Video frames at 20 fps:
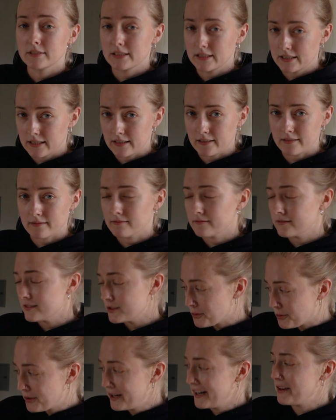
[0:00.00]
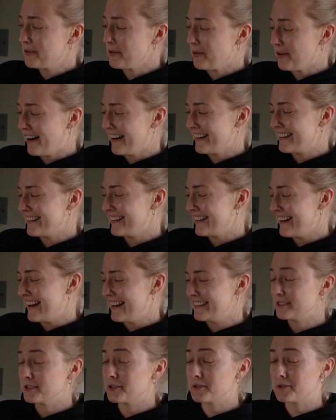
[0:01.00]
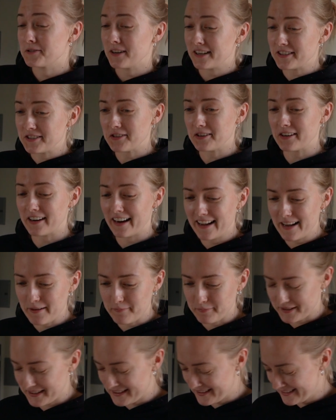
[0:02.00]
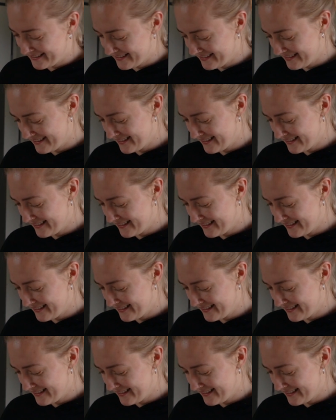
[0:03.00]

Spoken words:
to drink water and stretch your hips.